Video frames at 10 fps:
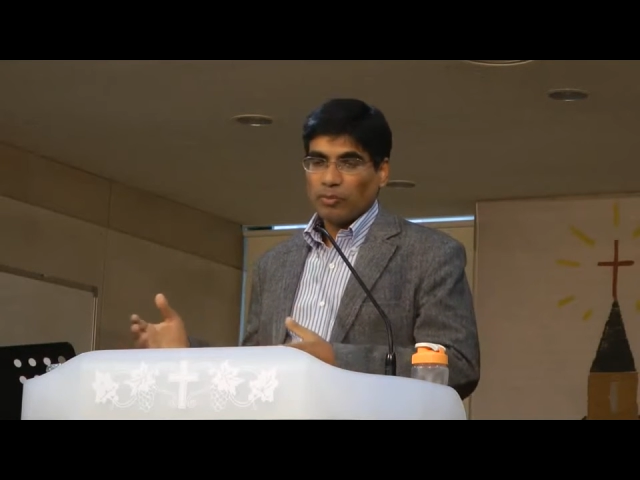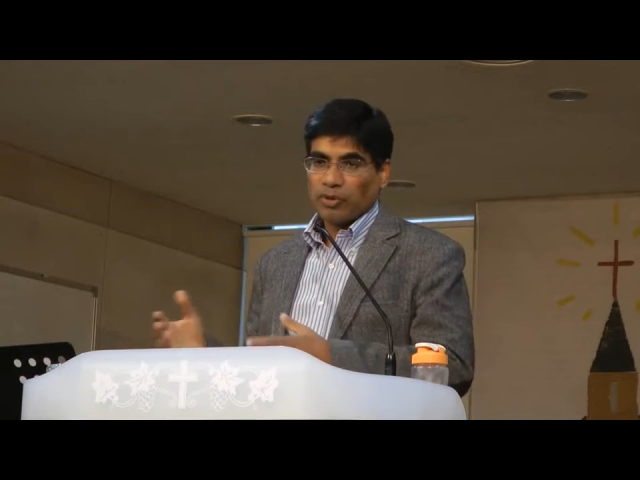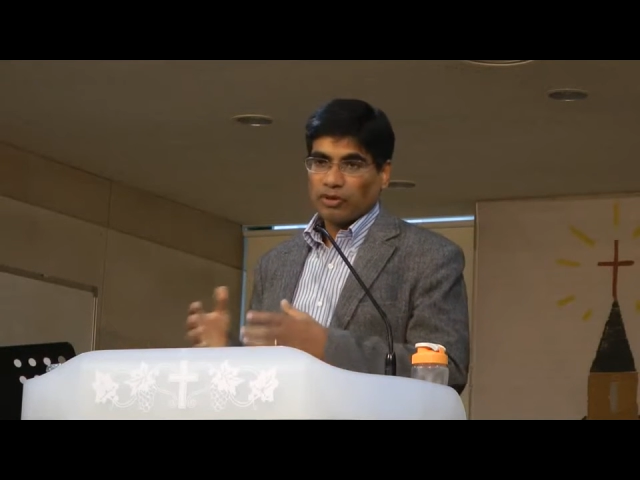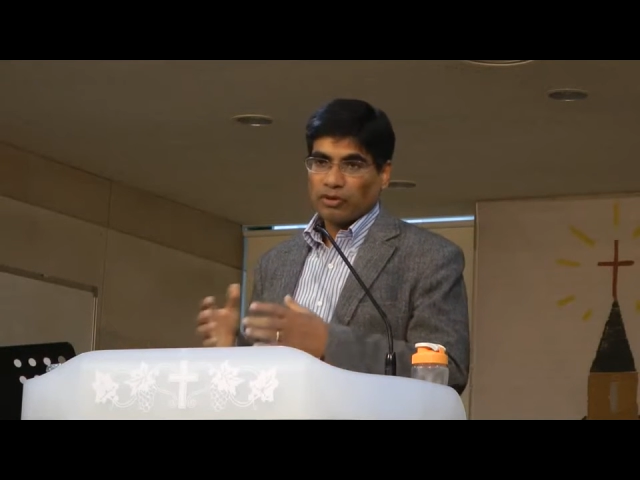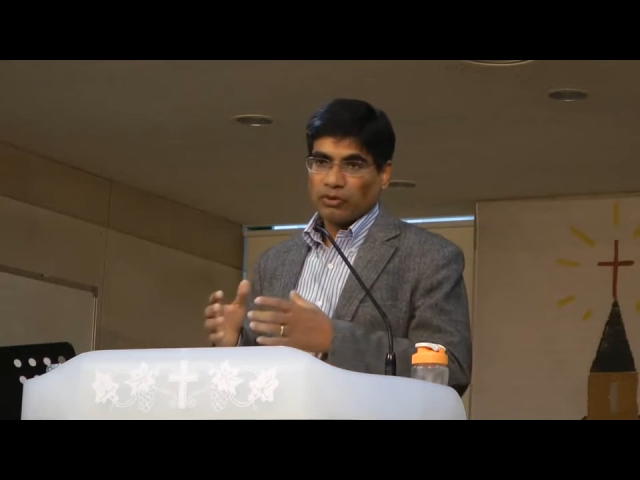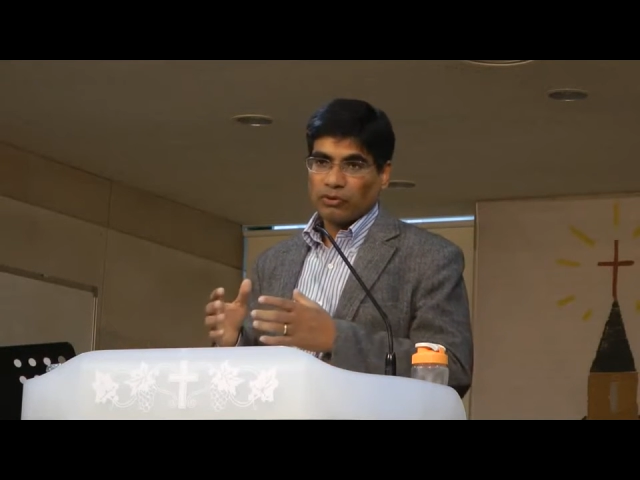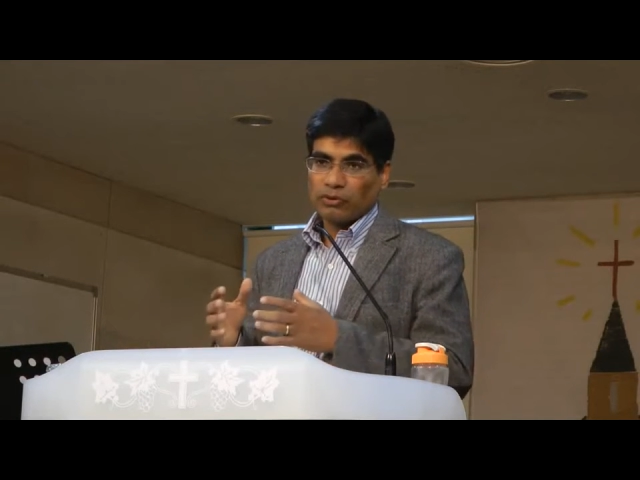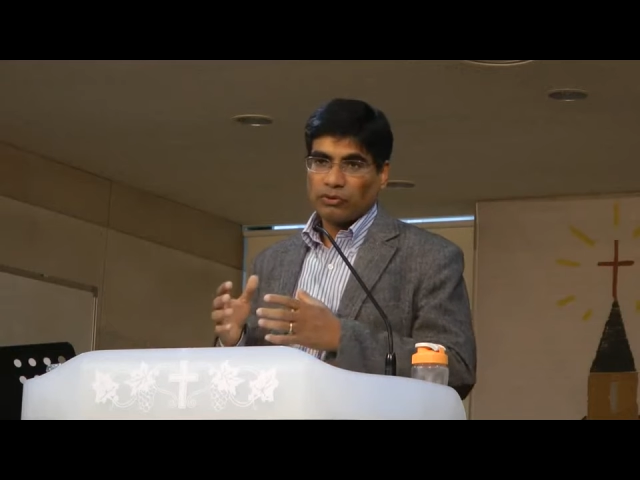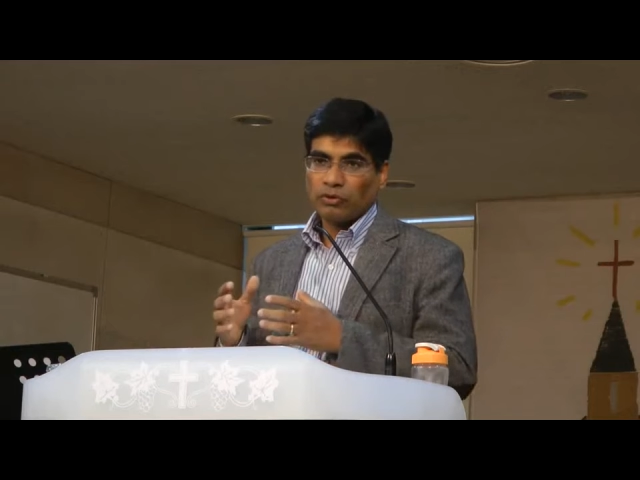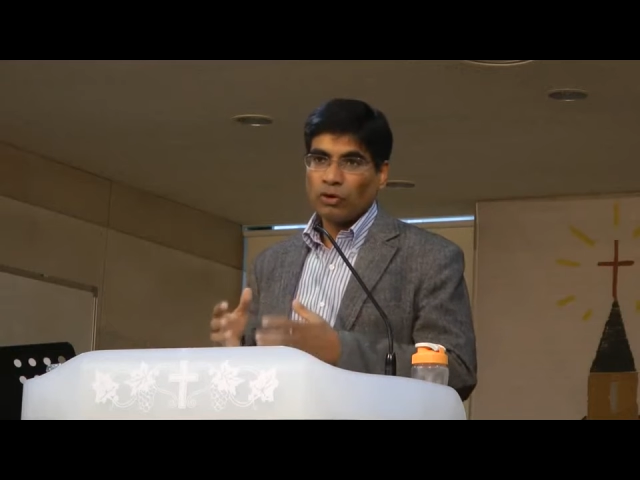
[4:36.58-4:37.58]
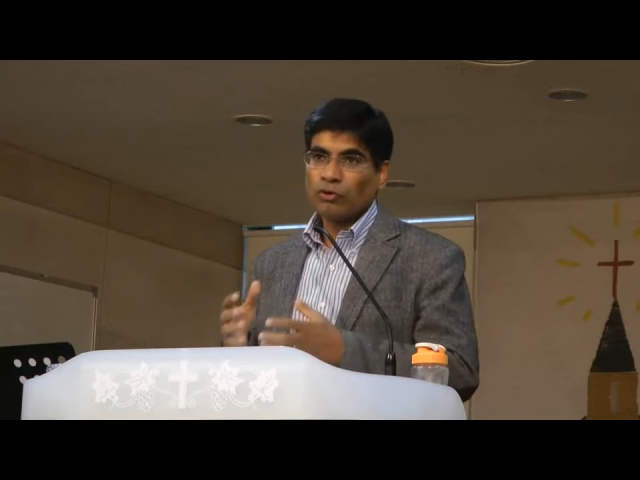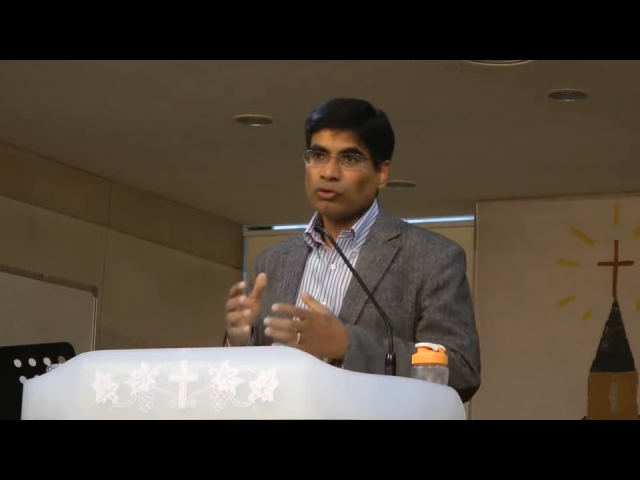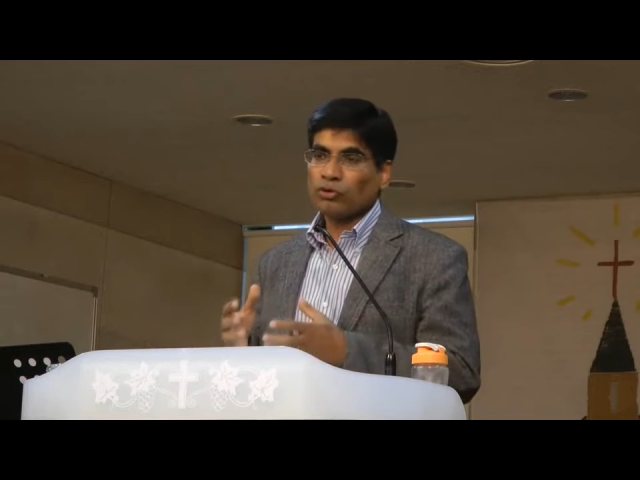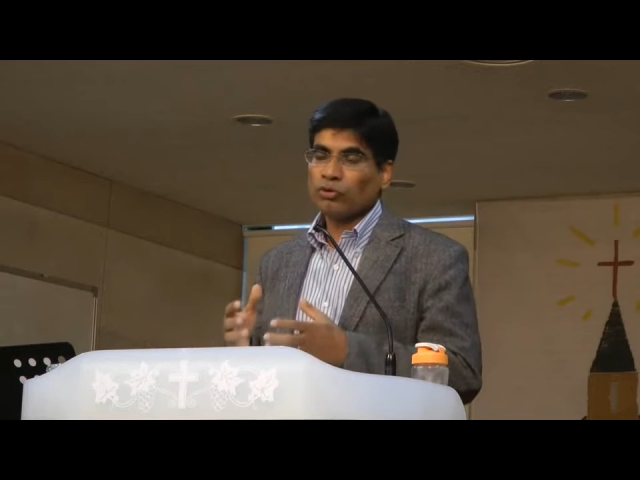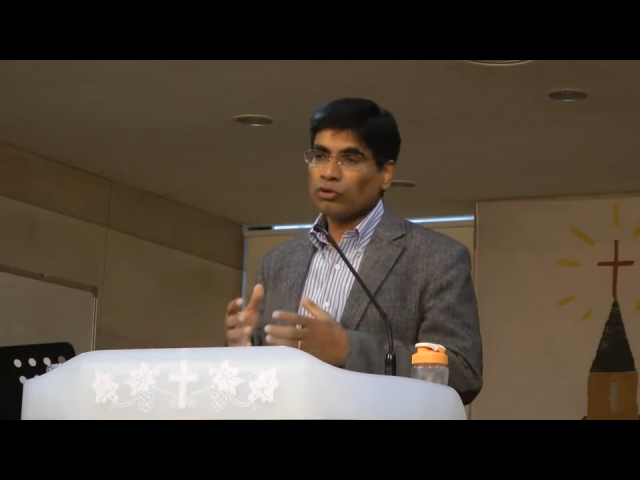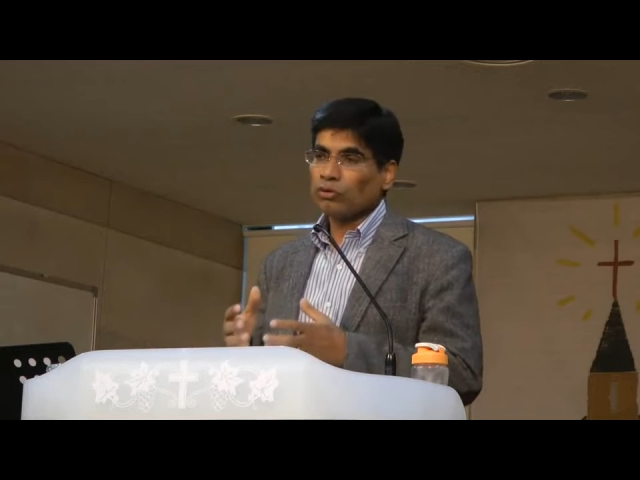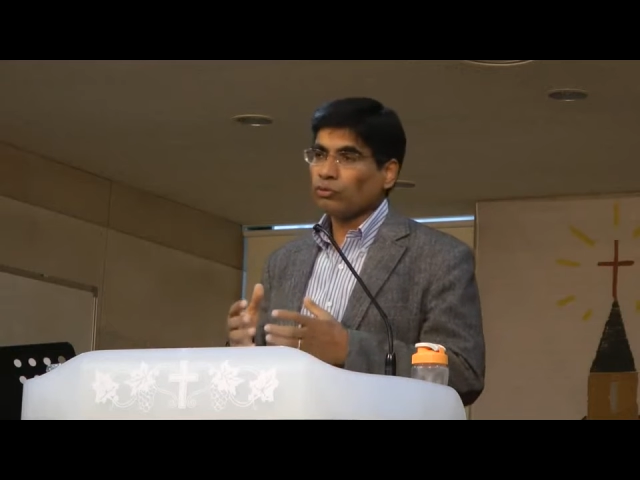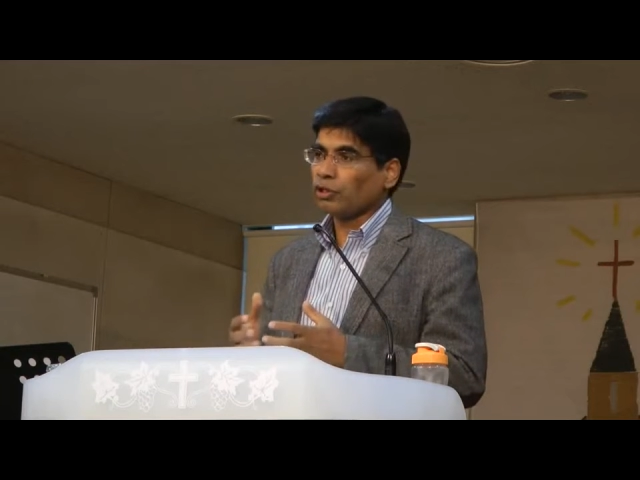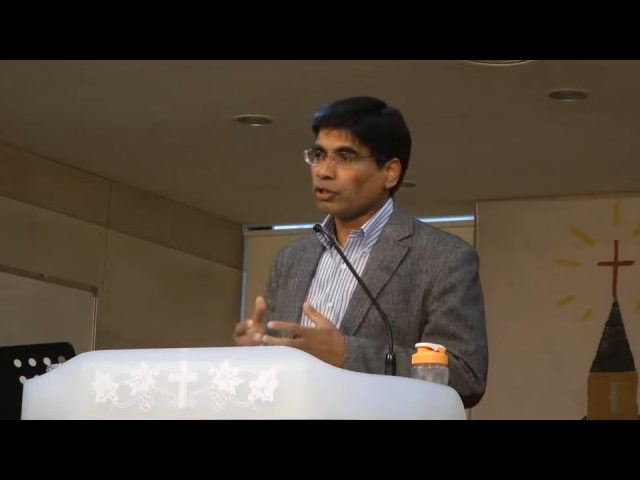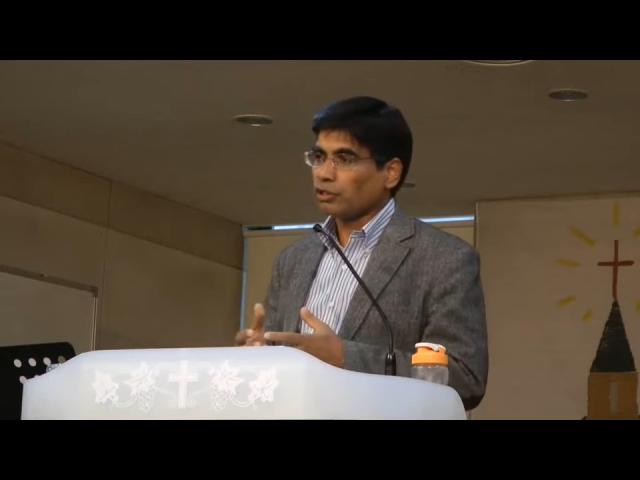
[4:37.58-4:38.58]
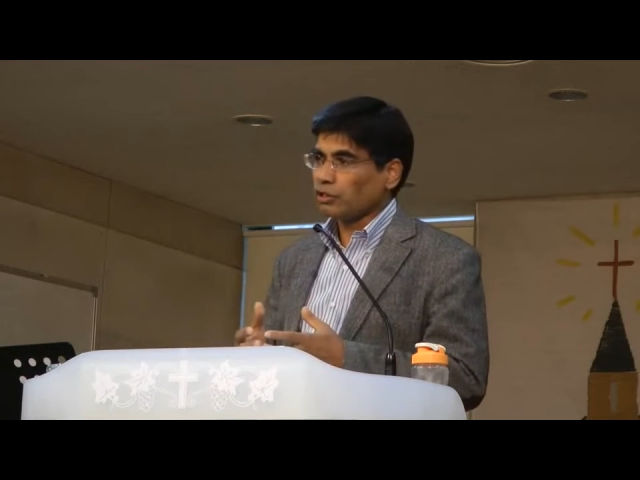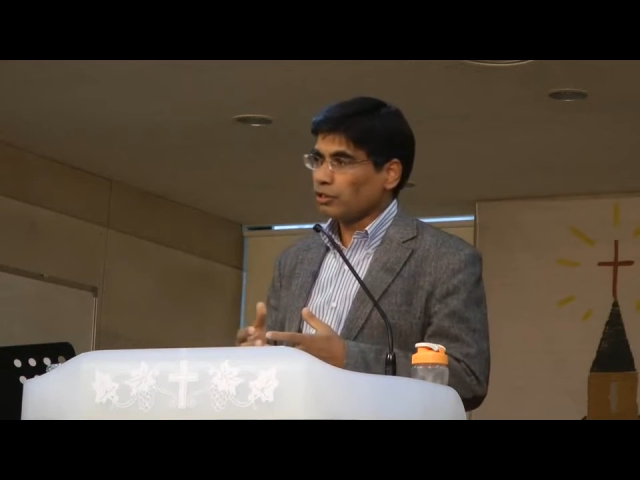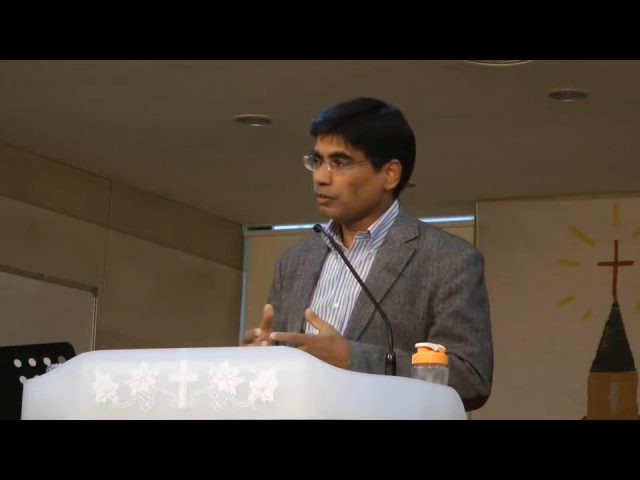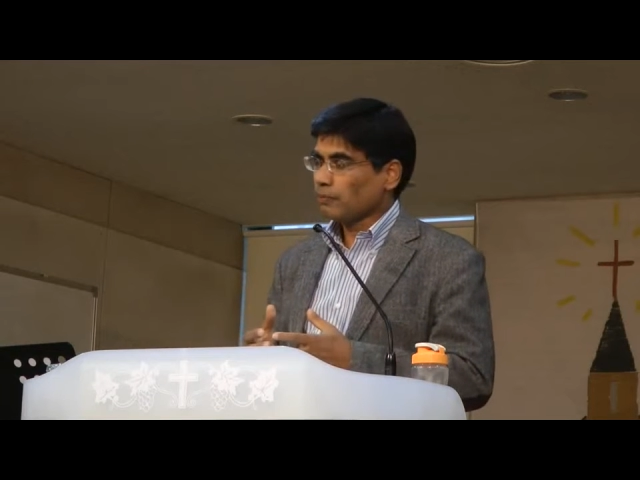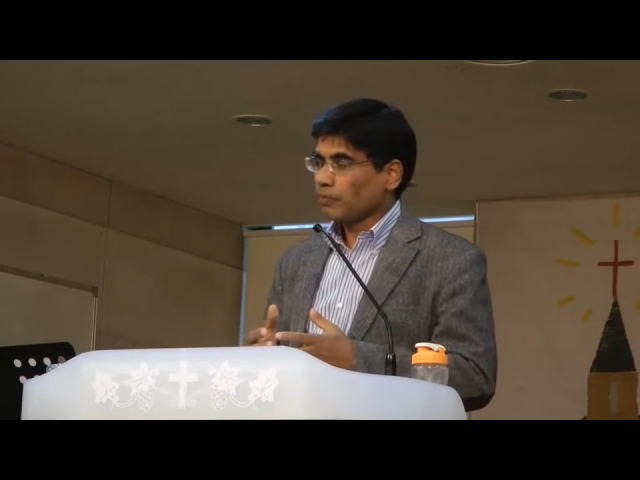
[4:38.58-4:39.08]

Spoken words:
Because those good words